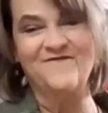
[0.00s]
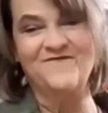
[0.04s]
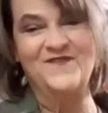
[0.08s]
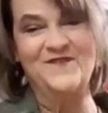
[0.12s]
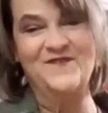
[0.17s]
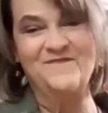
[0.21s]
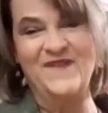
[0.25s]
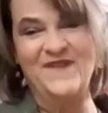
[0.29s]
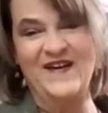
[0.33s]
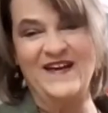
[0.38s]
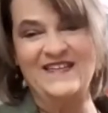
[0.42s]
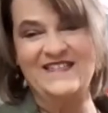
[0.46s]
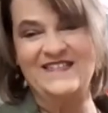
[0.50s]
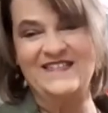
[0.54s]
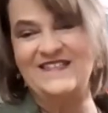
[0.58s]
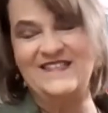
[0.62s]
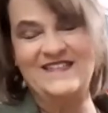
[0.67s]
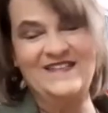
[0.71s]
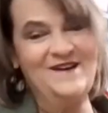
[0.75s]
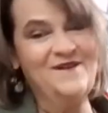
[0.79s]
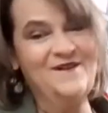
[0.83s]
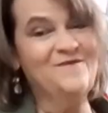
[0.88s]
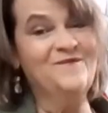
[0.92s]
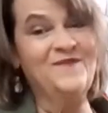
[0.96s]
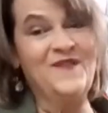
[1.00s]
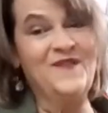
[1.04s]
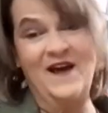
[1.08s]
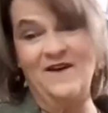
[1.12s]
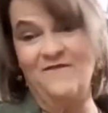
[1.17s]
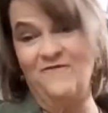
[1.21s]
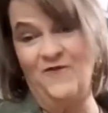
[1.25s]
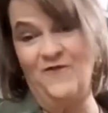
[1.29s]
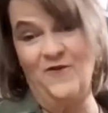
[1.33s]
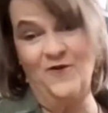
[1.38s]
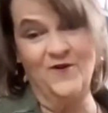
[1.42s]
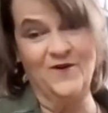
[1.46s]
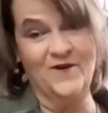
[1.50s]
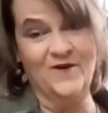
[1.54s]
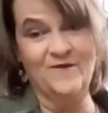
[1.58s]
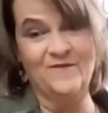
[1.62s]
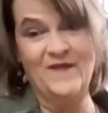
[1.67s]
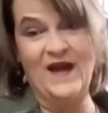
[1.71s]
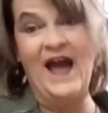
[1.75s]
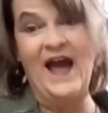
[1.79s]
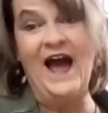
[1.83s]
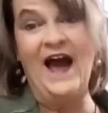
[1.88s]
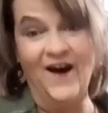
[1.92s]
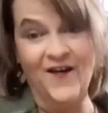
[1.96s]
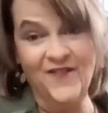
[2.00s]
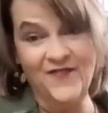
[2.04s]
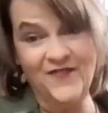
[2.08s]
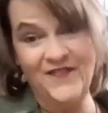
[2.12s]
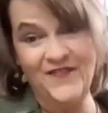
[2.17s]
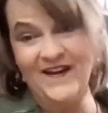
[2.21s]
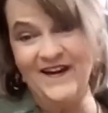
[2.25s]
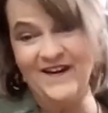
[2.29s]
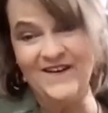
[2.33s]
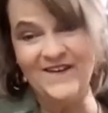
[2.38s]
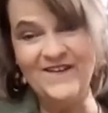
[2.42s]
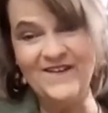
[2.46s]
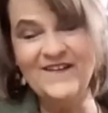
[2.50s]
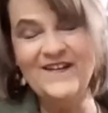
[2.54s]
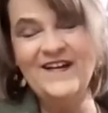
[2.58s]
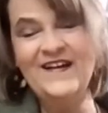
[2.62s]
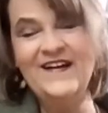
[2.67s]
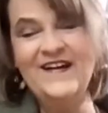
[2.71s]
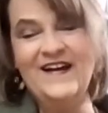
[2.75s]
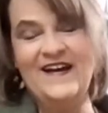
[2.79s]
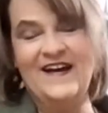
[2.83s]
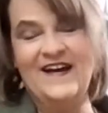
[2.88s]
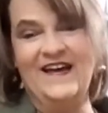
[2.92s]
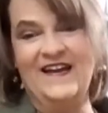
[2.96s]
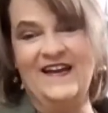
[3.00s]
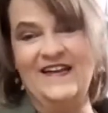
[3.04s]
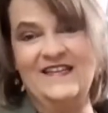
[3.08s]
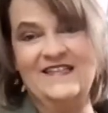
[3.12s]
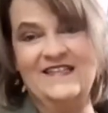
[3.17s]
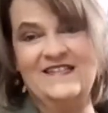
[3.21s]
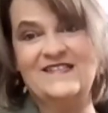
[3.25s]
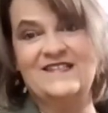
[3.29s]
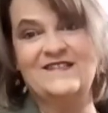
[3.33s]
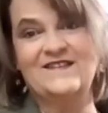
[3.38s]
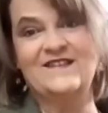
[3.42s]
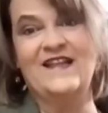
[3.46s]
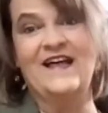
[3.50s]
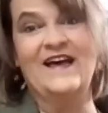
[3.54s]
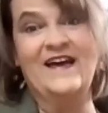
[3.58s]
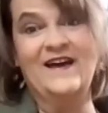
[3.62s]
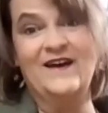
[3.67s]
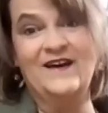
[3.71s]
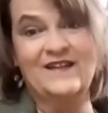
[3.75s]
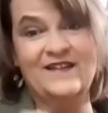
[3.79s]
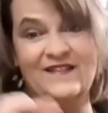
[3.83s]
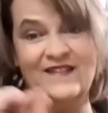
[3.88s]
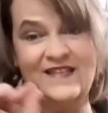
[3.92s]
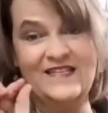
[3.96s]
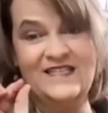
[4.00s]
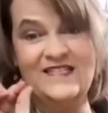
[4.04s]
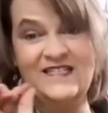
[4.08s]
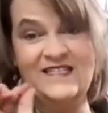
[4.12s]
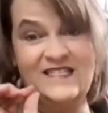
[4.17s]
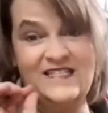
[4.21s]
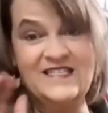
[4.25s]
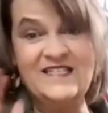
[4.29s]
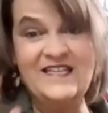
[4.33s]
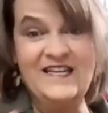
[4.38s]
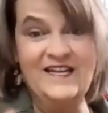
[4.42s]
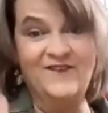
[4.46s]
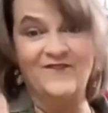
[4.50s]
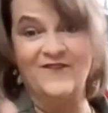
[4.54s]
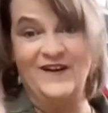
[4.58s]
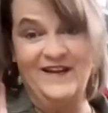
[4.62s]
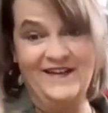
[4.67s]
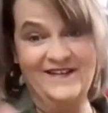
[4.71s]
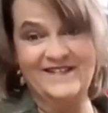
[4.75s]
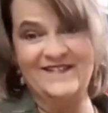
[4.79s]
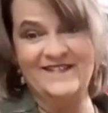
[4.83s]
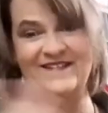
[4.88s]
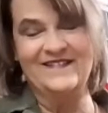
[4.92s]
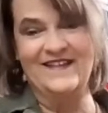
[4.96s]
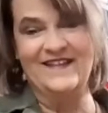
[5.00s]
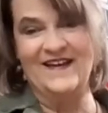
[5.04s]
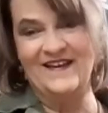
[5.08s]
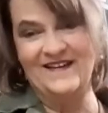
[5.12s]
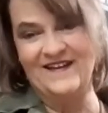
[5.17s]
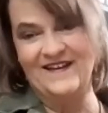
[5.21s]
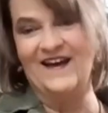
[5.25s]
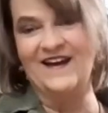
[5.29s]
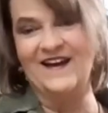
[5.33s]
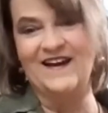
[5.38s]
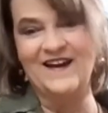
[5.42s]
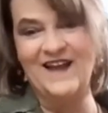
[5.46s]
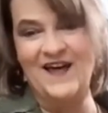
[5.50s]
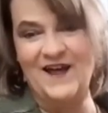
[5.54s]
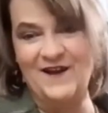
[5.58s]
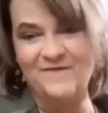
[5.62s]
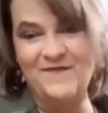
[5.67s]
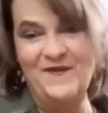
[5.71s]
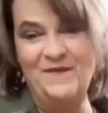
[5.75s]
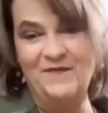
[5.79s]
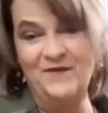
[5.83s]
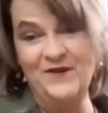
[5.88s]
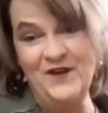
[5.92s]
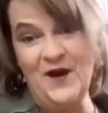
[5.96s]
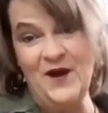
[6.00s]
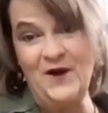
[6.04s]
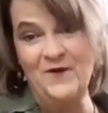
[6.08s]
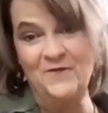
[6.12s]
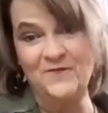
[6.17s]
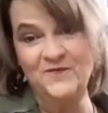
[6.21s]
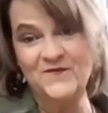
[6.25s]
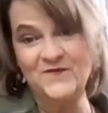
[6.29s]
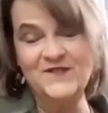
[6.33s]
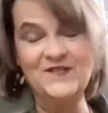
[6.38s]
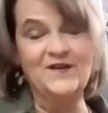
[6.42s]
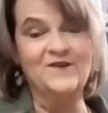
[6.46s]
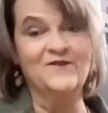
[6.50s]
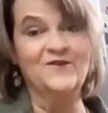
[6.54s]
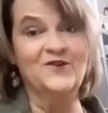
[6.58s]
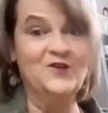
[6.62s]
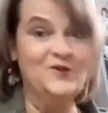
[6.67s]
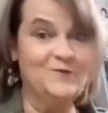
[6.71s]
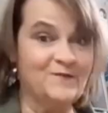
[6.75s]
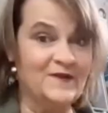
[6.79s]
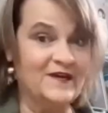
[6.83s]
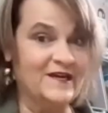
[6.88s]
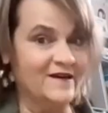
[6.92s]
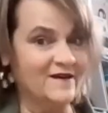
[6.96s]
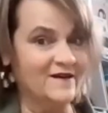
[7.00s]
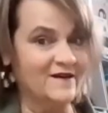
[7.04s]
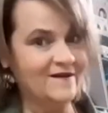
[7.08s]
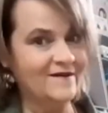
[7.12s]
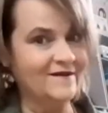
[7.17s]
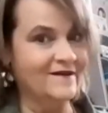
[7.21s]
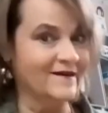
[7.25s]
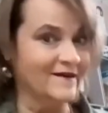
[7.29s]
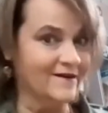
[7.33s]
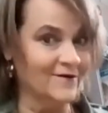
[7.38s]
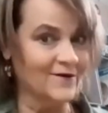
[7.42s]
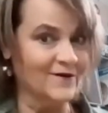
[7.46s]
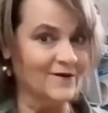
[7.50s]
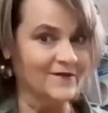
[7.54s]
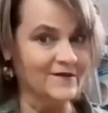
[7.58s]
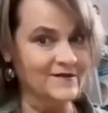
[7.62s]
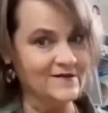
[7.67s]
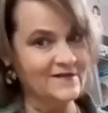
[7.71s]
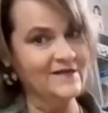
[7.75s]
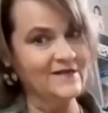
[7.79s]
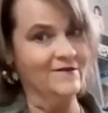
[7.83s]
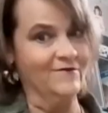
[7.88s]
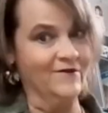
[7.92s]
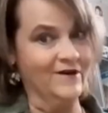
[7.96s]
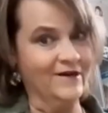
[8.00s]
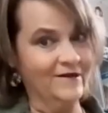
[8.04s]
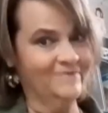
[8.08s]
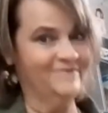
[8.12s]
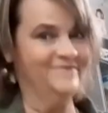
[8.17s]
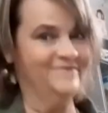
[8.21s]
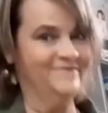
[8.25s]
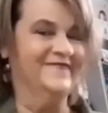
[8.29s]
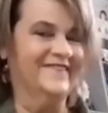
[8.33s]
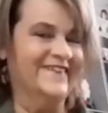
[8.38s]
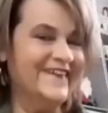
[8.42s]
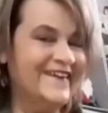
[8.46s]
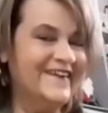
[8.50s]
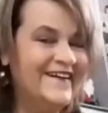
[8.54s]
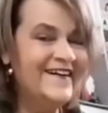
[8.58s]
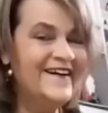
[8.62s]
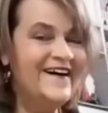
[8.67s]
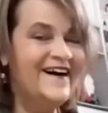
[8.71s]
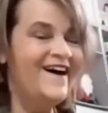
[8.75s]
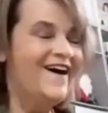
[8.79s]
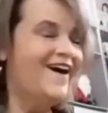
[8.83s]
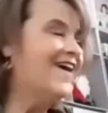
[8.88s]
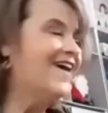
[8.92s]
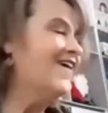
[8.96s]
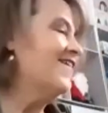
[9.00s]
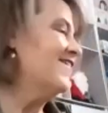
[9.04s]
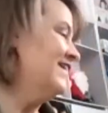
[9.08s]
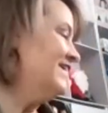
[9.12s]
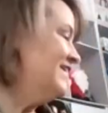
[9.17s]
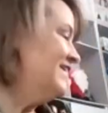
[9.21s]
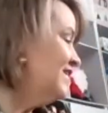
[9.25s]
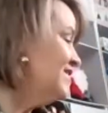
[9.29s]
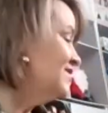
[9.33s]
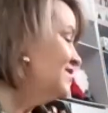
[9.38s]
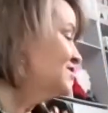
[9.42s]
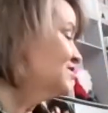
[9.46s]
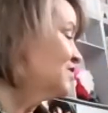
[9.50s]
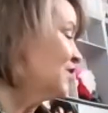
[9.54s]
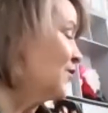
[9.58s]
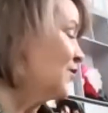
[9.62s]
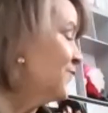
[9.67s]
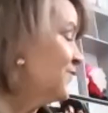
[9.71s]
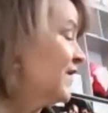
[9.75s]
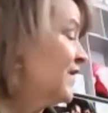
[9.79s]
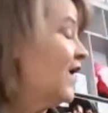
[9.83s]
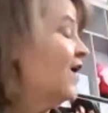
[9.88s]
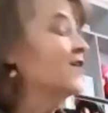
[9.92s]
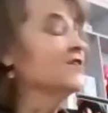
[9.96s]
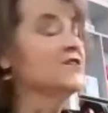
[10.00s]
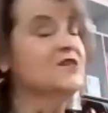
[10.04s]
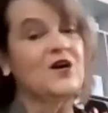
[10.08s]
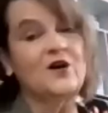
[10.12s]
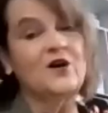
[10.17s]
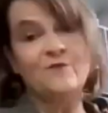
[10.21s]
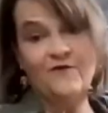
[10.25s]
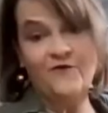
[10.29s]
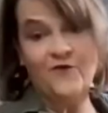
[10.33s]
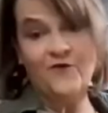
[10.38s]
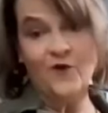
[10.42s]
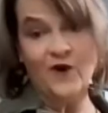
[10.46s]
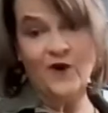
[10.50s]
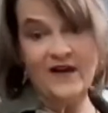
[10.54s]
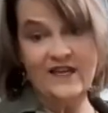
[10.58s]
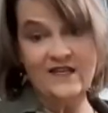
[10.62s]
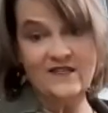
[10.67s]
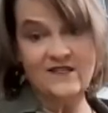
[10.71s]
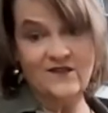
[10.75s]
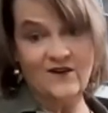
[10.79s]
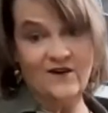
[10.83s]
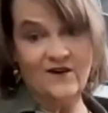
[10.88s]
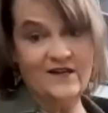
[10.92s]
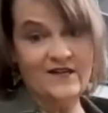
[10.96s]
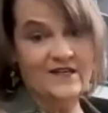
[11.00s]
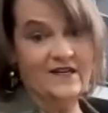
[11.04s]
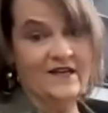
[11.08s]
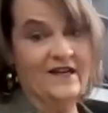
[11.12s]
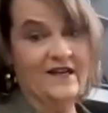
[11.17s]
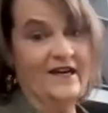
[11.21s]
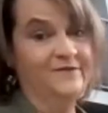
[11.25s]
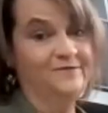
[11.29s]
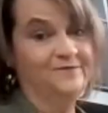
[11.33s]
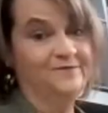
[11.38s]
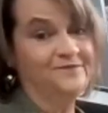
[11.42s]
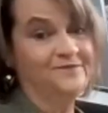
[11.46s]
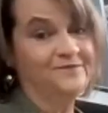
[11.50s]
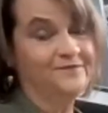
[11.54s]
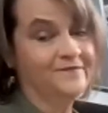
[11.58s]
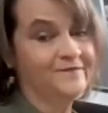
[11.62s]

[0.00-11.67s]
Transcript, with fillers: have the best platform out there. And it's like the secret that not a lot of people know. So you'd be in on the secret. All right. So, also, before I get started today,